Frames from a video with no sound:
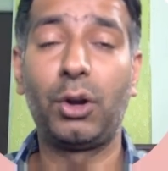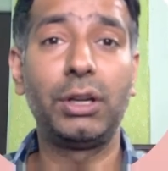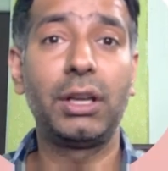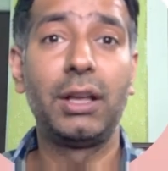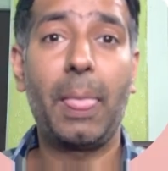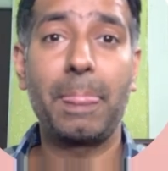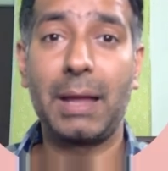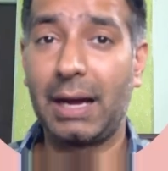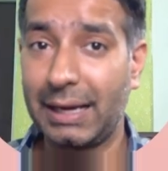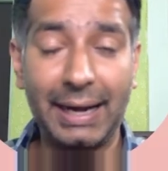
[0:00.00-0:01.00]
want
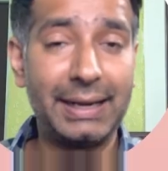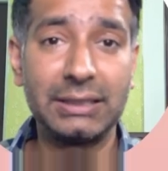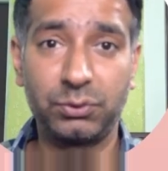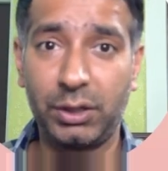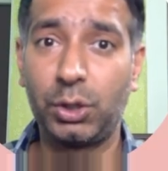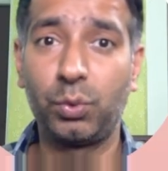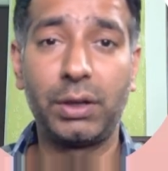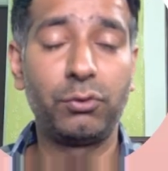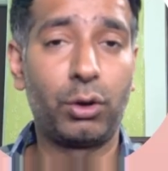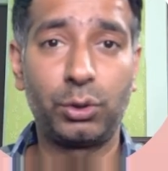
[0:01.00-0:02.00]
guidance
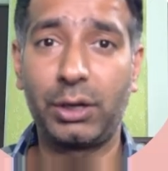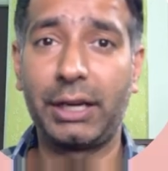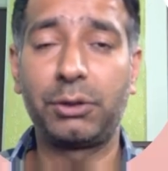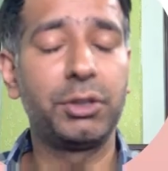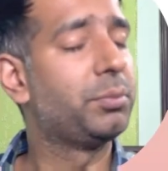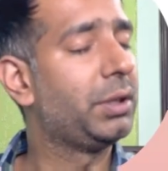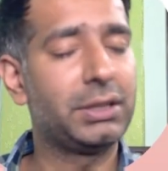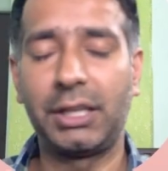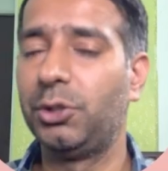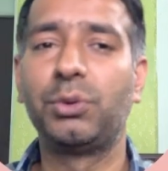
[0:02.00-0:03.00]
one-to-one, want to connect with me,
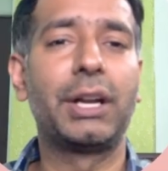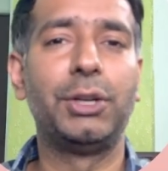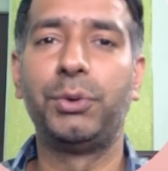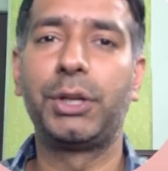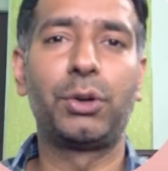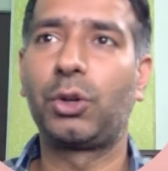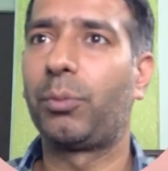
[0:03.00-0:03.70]
then you can do it on